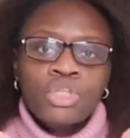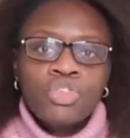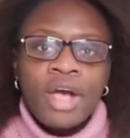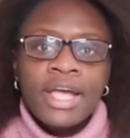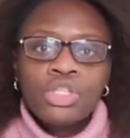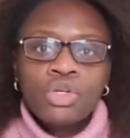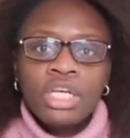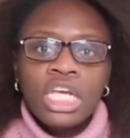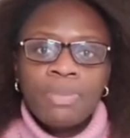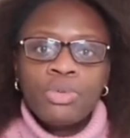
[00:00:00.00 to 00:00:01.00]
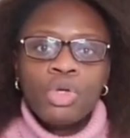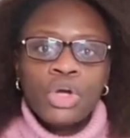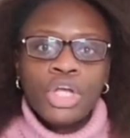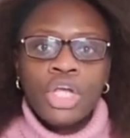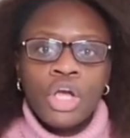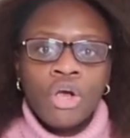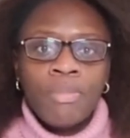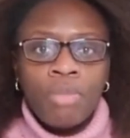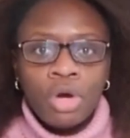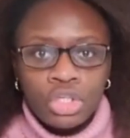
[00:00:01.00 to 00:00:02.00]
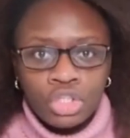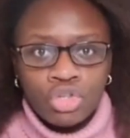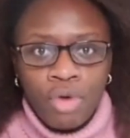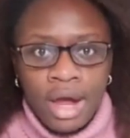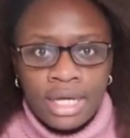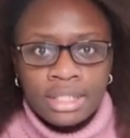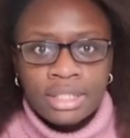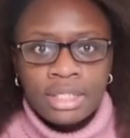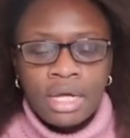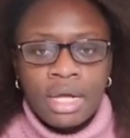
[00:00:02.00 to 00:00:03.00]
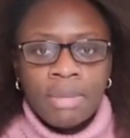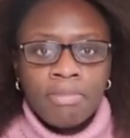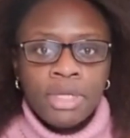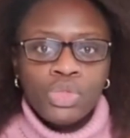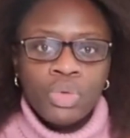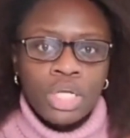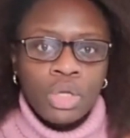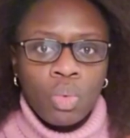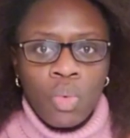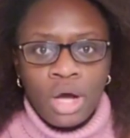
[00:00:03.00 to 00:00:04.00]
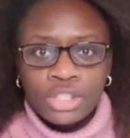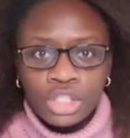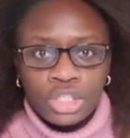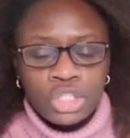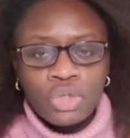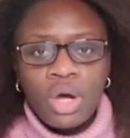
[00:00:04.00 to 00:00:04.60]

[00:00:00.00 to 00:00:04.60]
Try to keep your hair moisturized between washes.